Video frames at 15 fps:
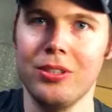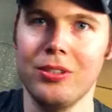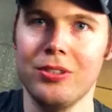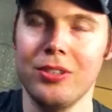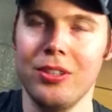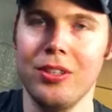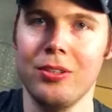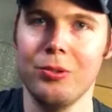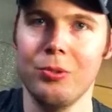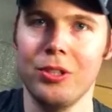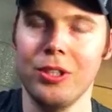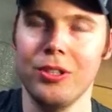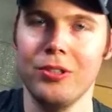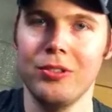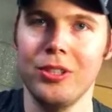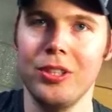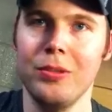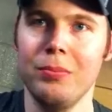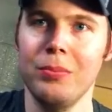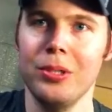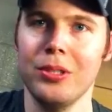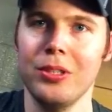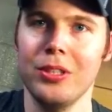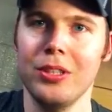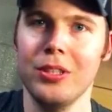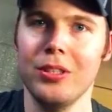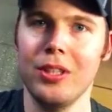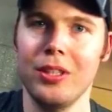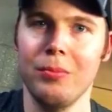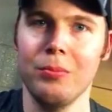a very good team,
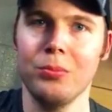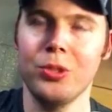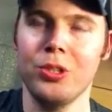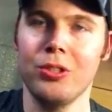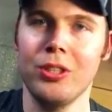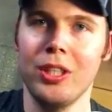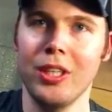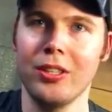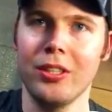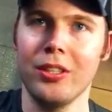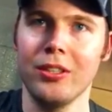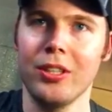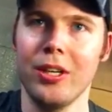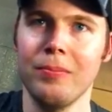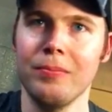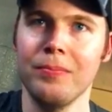but I'm sure it takes a little